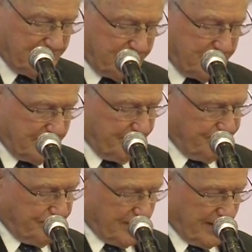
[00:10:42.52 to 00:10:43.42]
is,
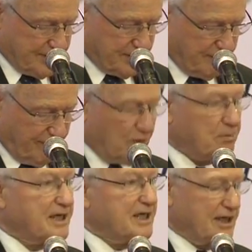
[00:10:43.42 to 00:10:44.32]
as a
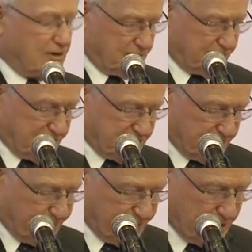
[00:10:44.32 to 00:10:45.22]
developing
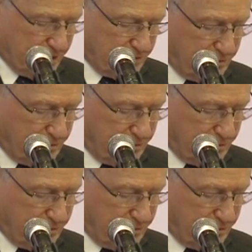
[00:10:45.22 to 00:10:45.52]
ecosystem, to